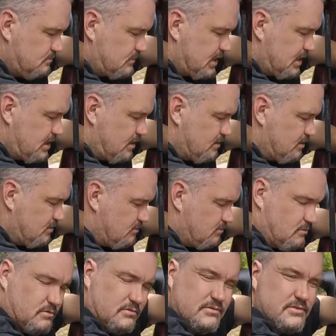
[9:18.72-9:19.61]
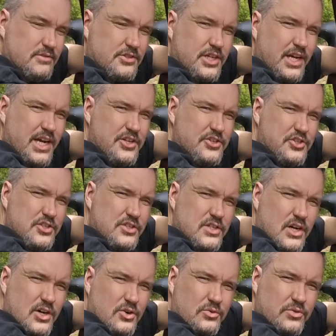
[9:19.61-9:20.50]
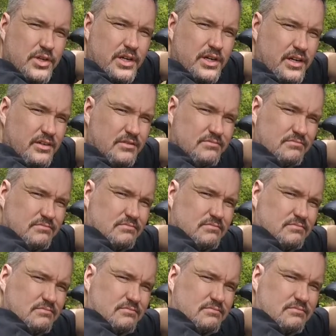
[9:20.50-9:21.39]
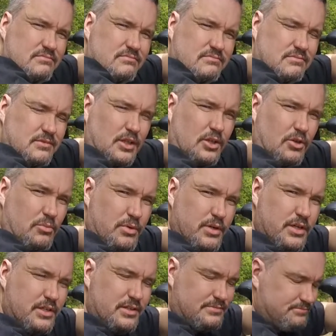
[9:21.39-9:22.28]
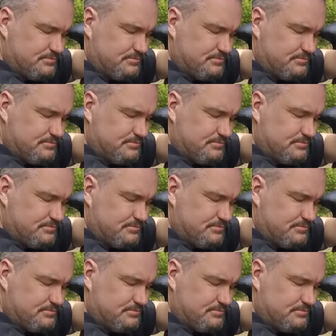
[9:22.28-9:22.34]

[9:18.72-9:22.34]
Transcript: A little change in tone there, a little bit.